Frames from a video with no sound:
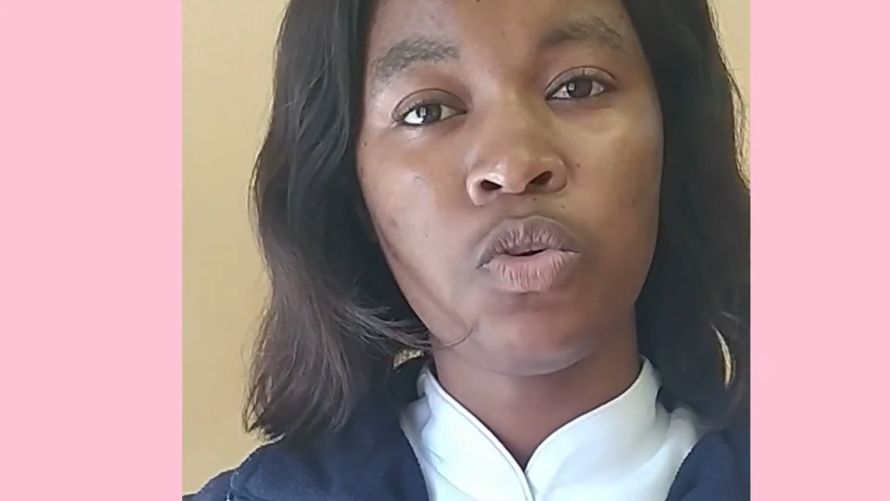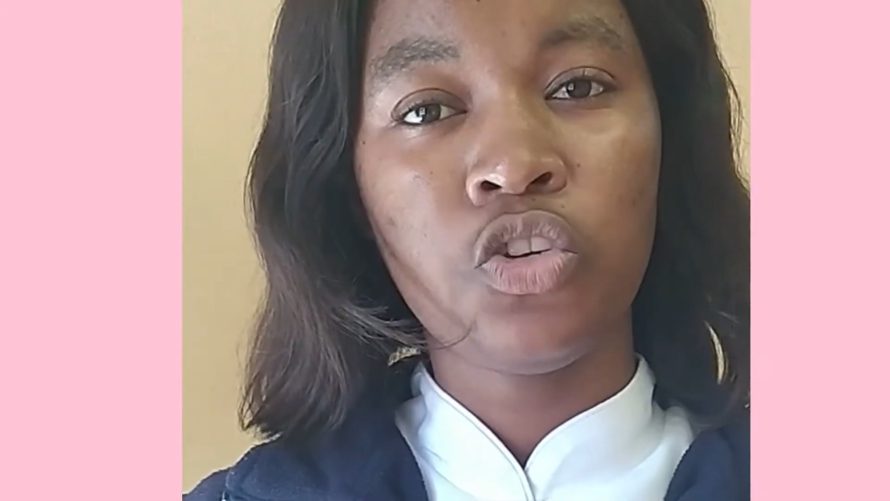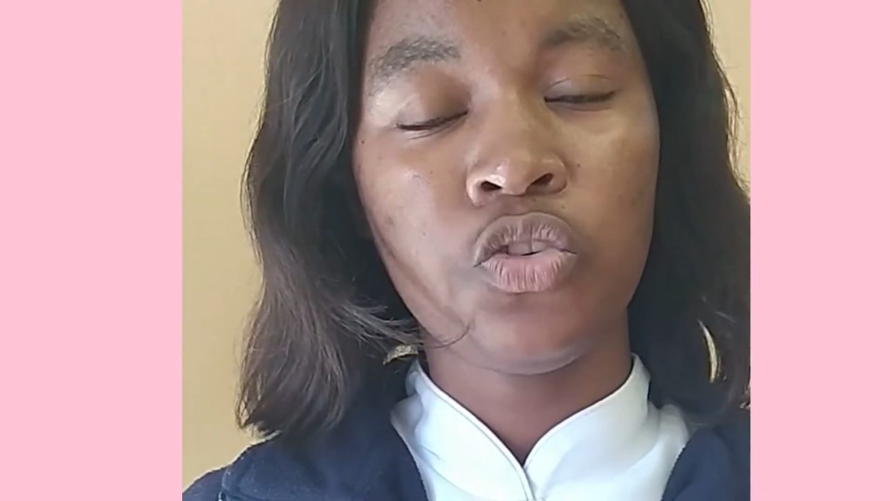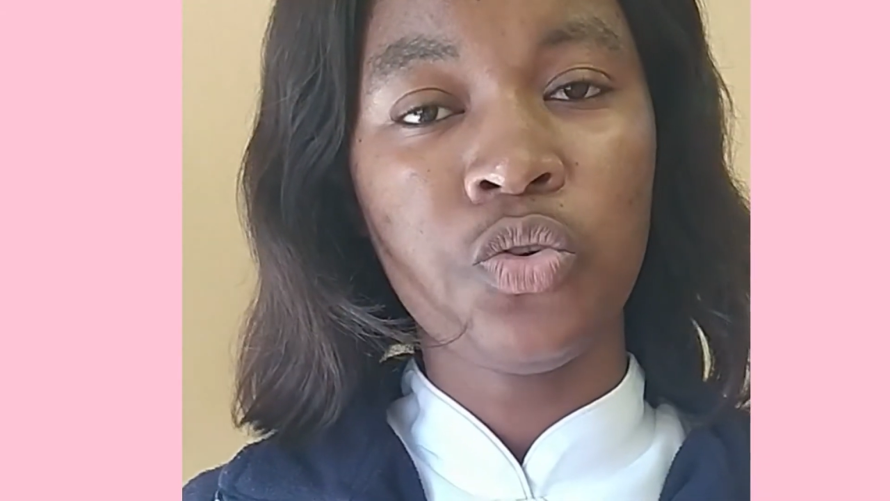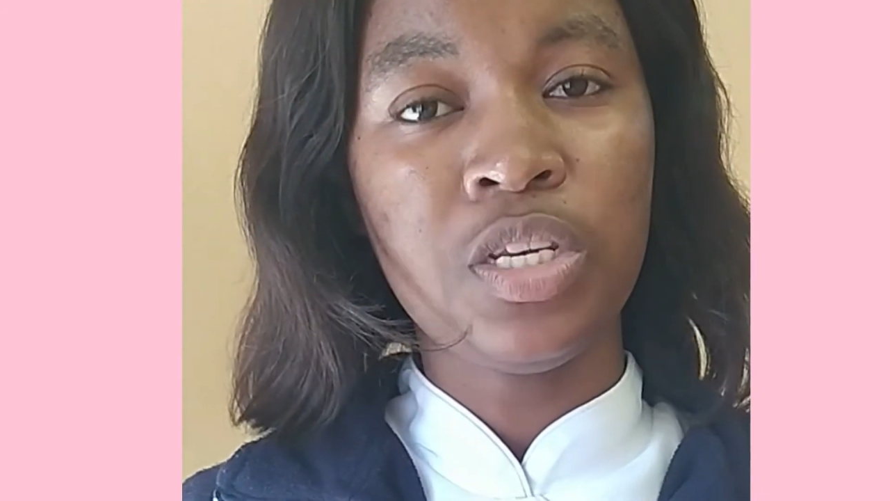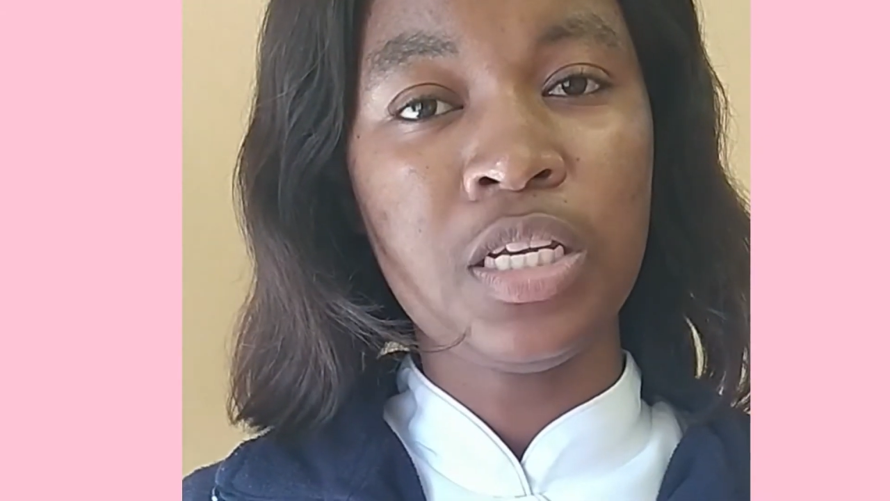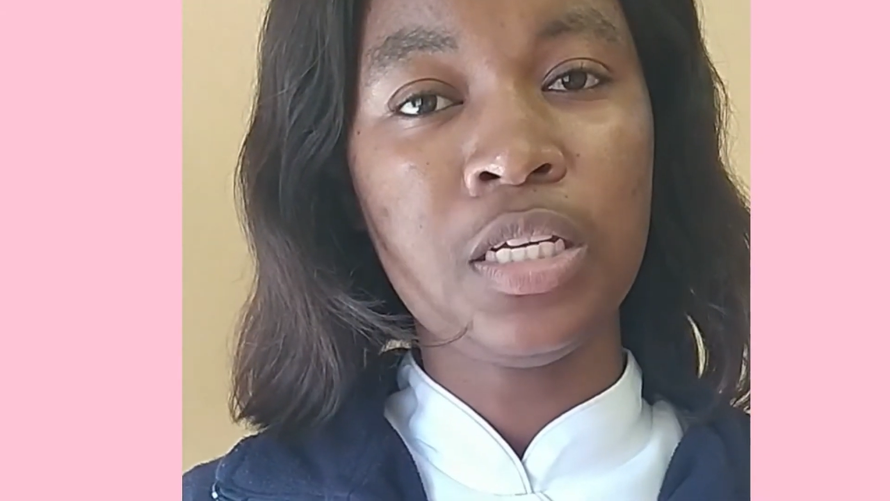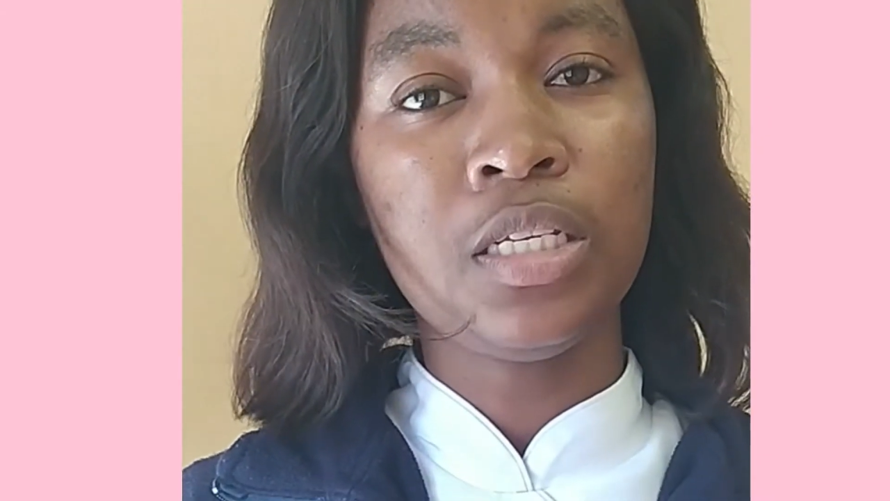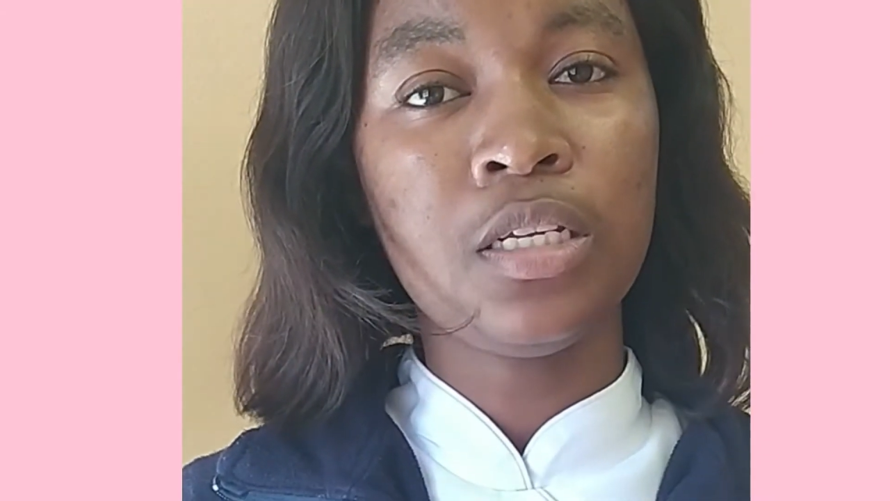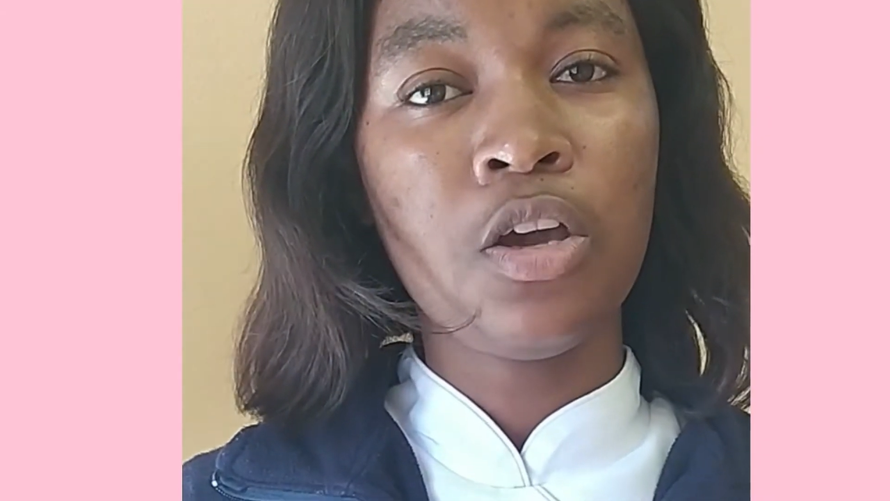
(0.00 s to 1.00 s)
which you
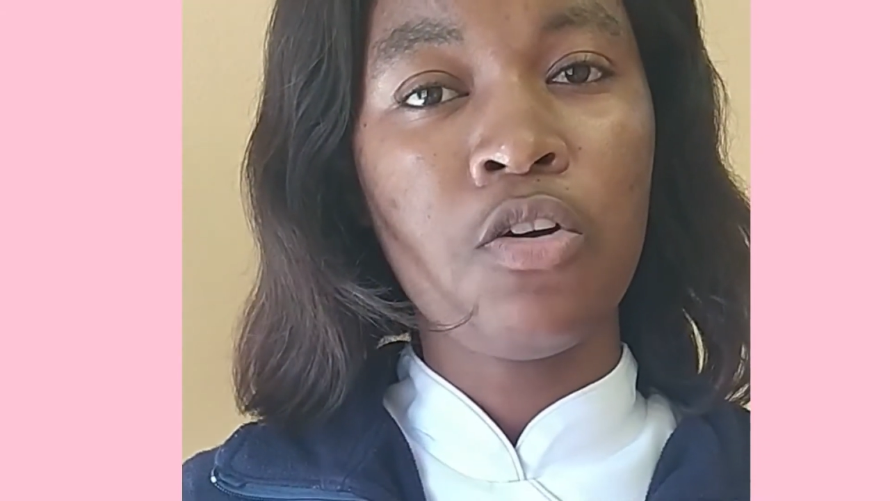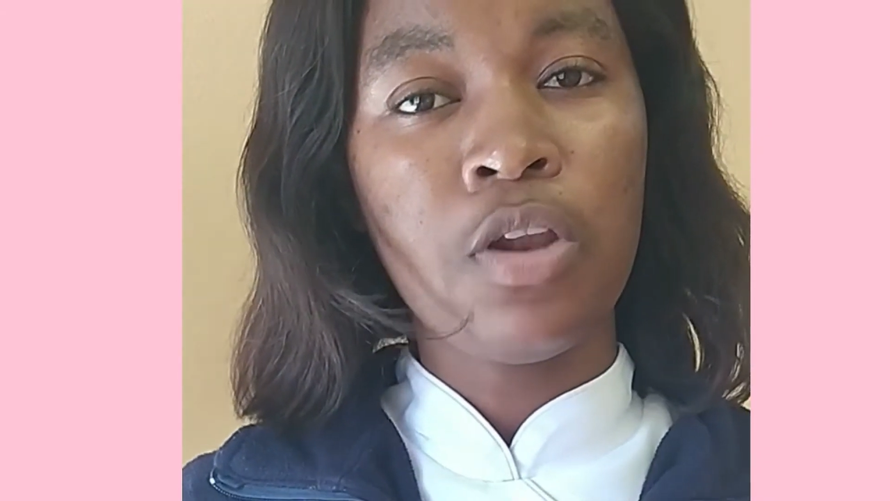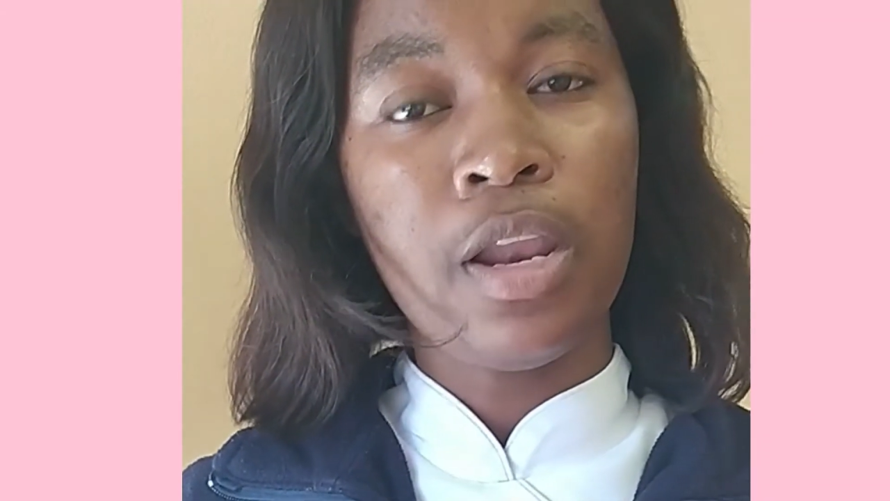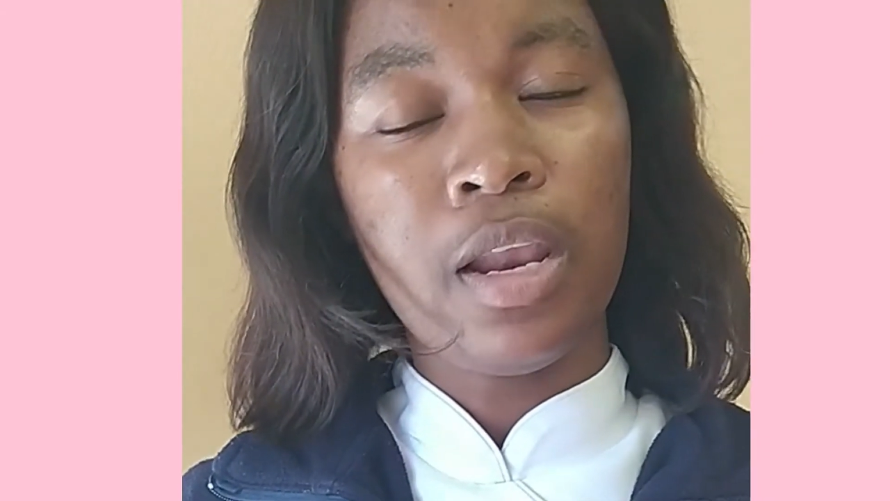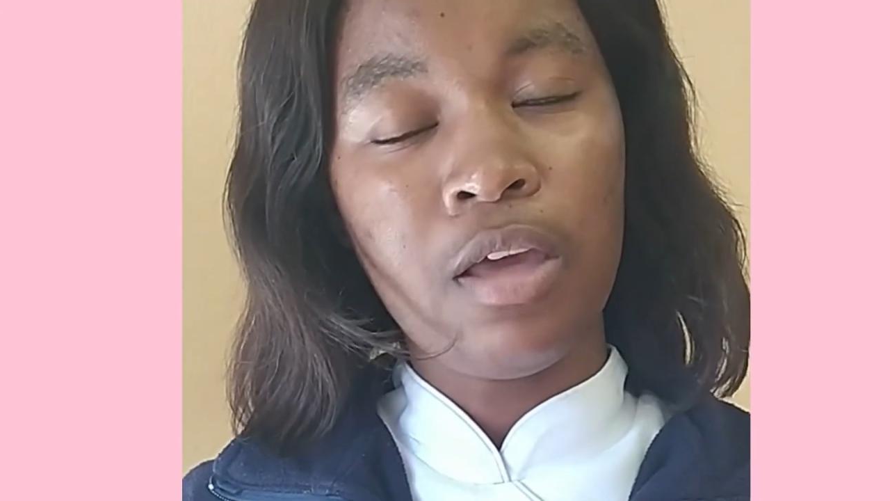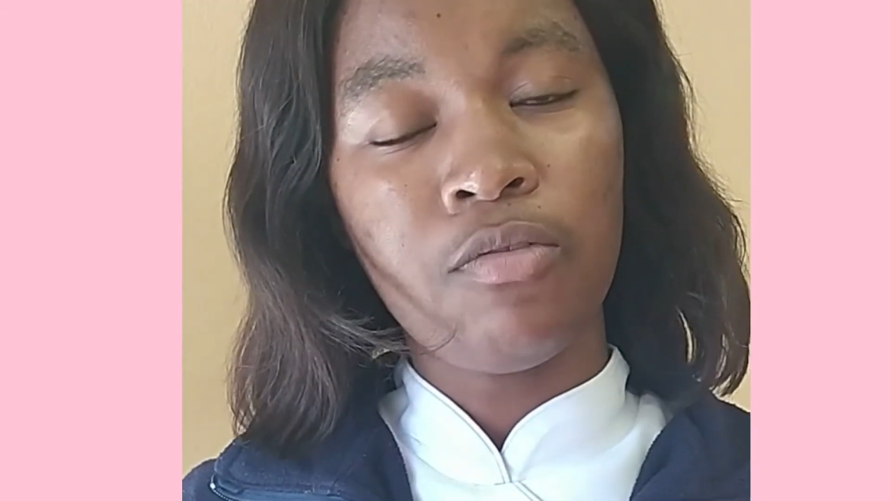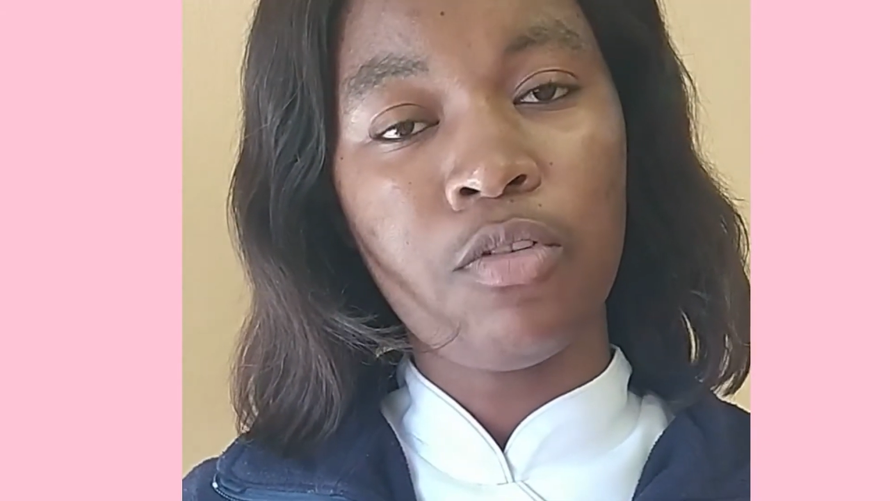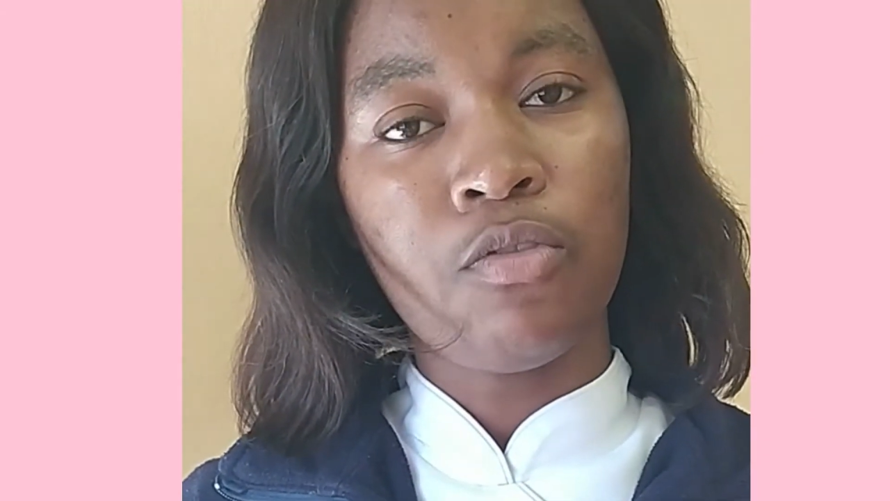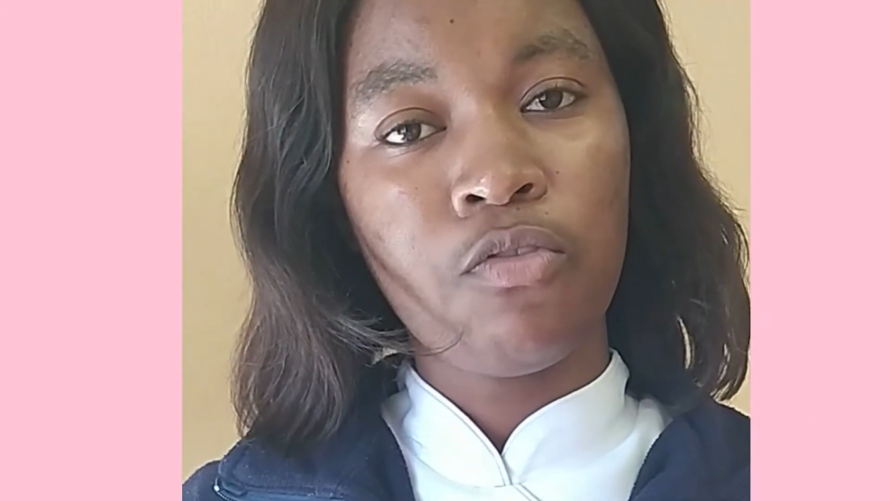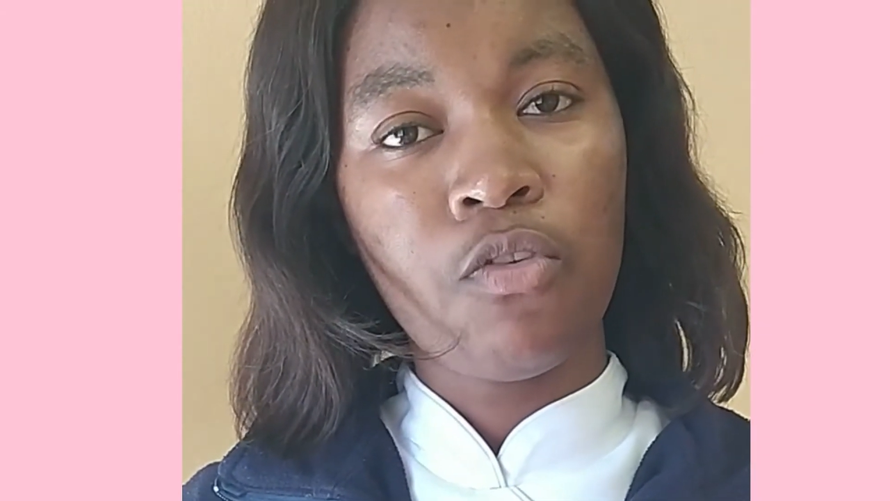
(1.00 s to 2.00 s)
need
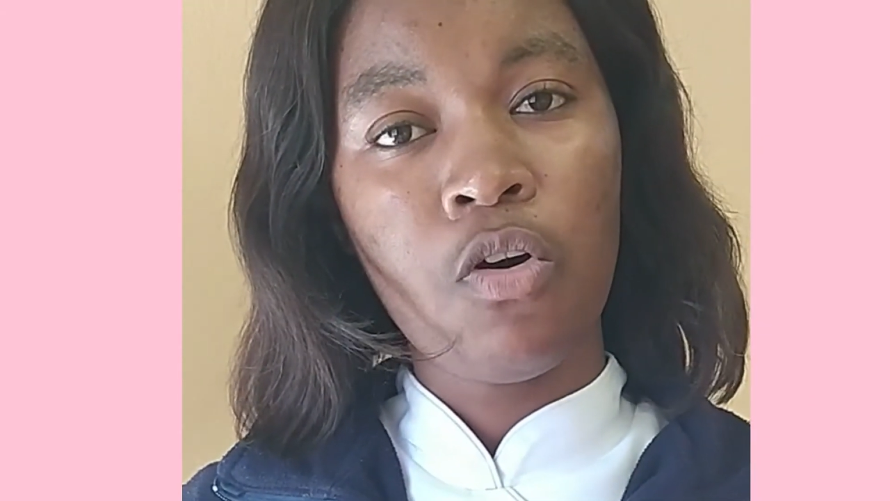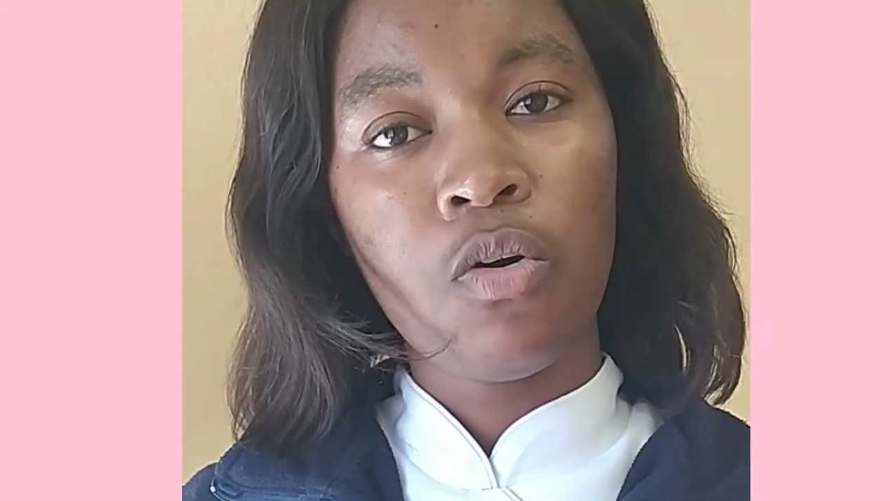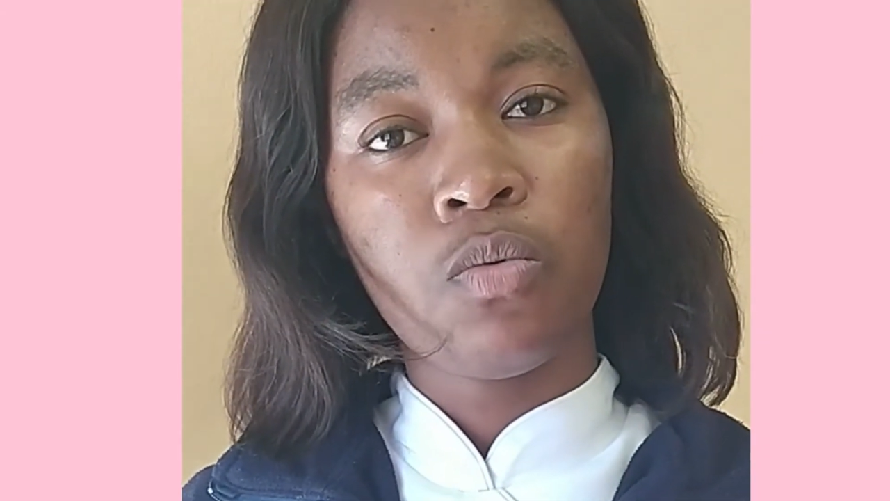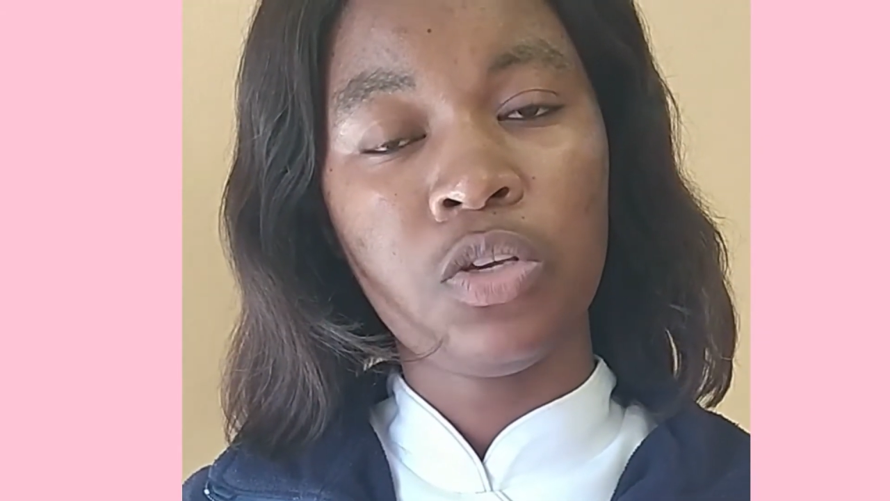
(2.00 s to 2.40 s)
level 4,